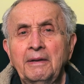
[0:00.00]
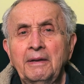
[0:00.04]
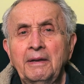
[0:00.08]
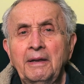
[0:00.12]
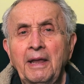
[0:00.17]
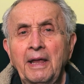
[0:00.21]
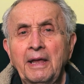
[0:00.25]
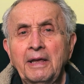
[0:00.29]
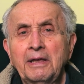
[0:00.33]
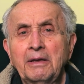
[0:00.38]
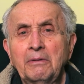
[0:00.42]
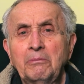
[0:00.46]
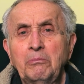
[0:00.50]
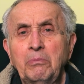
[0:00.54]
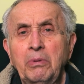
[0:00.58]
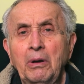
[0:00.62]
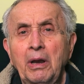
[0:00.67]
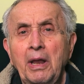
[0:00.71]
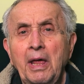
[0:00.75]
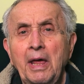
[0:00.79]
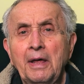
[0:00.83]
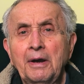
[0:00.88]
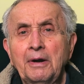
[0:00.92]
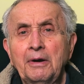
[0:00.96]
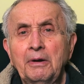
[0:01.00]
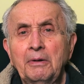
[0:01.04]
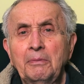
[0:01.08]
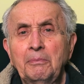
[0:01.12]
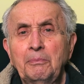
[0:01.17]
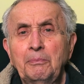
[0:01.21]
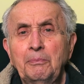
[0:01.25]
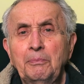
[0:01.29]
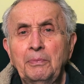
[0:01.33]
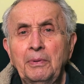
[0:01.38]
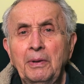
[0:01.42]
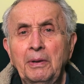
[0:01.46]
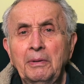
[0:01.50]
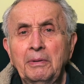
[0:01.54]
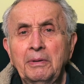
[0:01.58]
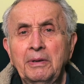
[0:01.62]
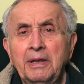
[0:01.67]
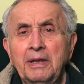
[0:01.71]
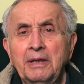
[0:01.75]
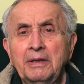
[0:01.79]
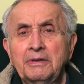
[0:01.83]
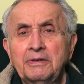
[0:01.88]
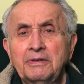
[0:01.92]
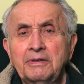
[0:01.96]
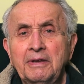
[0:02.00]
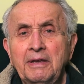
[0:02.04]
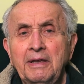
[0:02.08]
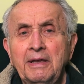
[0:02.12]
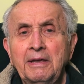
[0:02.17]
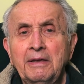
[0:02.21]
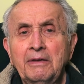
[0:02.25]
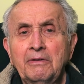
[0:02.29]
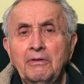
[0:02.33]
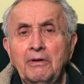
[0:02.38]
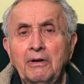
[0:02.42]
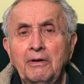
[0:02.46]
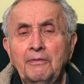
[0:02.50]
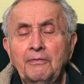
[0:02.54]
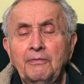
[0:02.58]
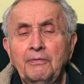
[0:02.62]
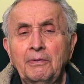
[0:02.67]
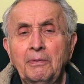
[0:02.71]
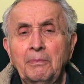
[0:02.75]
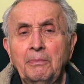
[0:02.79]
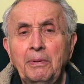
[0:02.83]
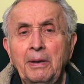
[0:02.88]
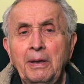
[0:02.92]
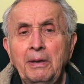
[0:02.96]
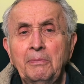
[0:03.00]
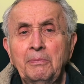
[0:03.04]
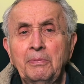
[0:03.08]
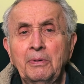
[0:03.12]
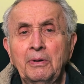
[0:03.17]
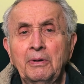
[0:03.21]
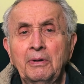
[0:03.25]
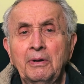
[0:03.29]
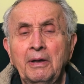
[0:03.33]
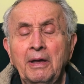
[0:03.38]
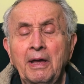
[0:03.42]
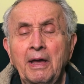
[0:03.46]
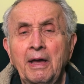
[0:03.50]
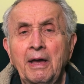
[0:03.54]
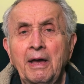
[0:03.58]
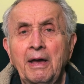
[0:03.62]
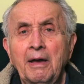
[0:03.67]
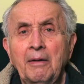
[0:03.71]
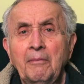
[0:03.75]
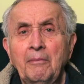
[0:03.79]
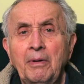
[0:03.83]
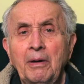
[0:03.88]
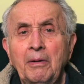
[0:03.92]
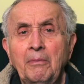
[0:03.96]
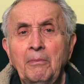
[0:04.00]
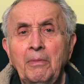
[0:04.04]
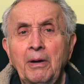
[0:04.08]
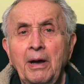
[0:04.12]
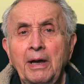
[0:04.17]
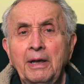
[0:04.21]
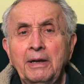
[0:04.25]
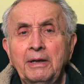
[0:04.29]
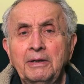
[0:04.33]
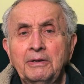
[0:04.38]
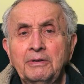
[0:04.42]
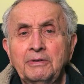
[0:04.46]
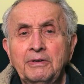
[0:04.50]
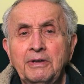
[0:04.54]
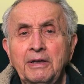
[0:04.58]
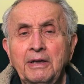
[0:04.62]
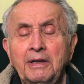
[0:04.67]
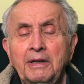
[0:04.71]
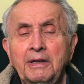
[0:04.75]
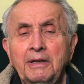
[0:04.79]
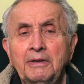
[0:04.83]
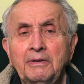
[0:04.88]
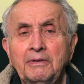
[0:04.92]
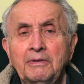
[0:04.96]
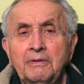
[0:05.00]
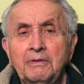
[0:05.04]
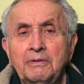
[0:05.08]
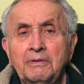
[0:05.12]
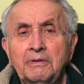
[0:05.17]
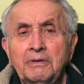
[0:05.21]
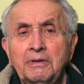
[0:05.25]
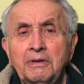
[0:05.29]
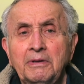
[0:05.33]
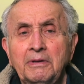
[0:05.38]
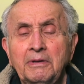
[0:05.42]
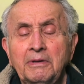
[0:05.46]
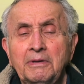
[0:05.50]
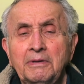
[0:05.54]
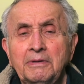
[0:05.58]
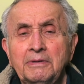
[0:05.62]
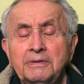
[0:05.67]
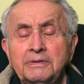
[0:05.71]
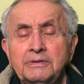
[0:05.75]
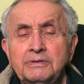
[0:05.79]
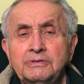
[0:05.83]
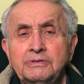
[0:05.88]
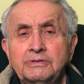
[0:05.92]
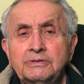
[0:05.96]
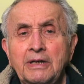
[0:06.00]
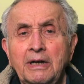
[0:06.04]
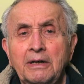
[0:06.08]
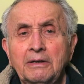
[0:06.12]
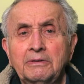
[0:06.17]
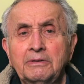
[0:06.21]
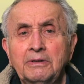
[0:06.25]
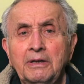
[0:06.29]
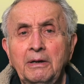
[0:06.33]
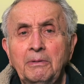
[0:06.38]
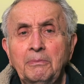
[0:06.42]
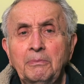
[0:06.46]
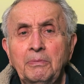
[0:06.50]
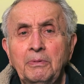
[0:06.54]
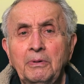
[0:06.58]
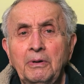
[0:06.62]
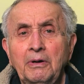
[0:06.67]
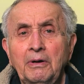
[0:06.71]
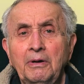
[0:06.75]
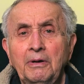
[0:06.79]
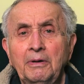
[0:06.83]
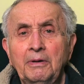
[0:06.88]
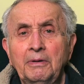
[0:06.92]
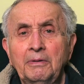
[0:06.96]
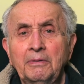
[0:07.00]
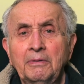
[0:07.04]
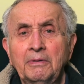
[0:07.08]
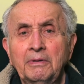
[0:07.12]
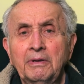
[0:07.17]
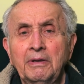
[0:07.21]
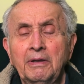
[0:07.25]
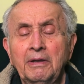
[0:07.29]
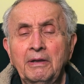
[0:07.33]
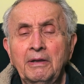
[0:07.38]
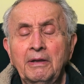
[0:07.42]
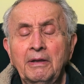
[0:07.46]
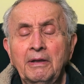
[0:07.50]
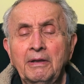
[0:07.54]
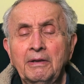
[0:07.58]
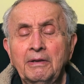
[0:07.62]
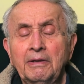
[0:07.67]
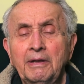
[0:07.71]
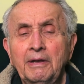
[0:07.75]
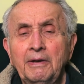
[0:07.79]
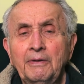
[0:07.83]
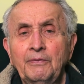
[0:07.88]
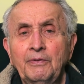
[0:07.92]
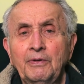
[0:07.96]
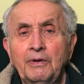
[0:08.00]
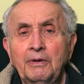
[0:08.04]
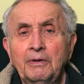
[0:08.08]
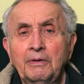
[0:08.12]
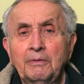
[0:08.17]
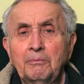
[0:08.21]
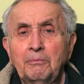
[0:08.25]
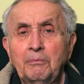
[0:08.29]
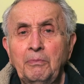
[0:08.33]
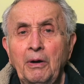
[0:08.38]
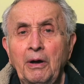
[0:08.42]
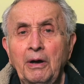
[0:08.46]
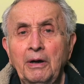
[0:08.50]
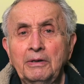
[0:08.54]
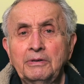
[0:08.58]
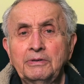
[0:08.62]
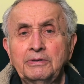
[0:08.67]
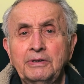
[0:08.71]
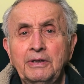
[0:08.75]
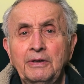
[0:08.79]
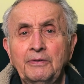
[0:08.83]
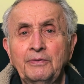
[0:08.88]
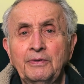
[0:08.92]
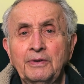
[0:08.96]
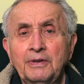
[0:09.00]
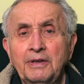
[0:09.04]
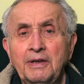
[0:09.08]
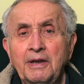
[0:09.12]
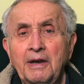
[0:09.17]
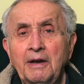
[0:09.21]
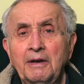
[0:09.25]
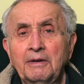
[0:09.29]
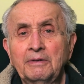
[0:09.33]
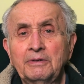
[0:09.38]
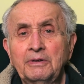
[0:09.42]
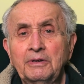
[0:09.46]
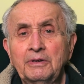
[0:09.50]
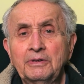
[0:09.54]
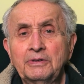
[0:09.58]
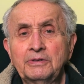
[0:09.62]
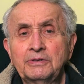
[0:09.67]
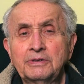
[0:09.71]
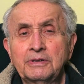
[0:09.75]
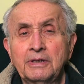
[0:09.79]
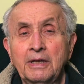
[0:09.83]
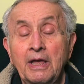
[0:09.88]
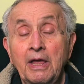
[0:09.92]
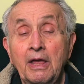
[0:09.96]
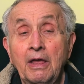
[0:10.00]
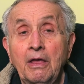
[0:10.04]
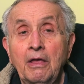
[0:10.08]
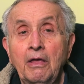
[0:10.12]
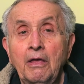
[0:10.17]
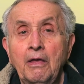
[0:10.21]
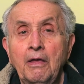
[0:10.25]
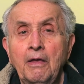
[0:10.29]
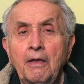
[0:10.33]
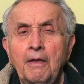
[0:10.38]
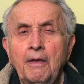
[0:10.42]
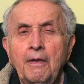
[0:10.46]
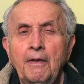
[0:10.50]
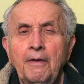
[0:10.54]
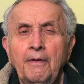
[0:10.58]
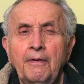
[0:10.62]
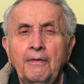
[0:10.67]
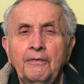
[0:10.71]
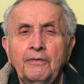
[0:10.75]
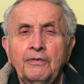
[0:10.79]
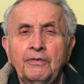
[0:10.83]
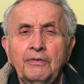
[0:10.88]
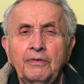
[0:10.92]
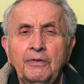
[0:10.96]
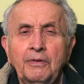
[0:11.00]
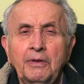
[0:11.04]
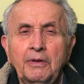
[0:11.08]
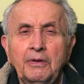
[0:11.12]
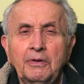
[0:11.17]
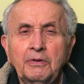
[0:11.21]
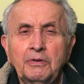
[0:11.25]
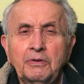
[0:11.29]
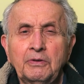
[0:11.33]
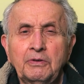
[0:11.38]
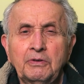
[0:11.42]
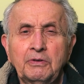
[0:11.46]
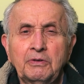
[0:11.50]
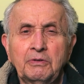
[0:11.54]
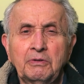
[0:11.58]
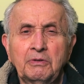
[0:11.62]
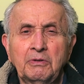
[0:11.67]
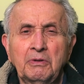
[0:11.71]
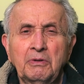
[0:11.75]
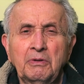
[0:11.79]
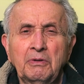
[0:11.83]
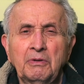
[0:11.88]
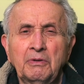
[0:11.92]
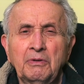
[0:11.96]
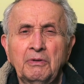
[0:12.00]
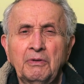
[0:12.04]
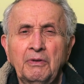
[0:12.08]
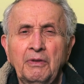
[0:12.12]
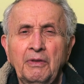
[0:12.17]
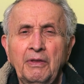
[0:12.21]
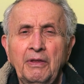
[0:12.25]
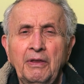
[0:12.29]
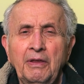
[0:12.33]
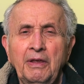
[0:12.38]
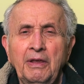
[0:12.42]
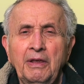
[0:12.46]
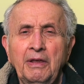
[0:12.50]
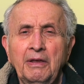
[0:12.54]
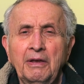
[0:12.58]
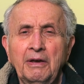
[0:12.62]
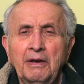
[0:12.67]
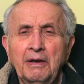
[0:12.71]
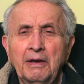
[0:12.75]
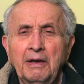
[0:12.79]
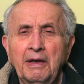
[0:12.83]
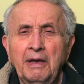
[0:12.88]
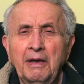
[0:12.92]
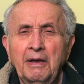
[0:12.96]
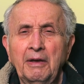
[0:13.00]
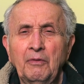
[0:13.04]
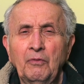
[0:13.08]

like a blotter that gets ink off a paper, my mind is getting sucked up on different parts, different characters. The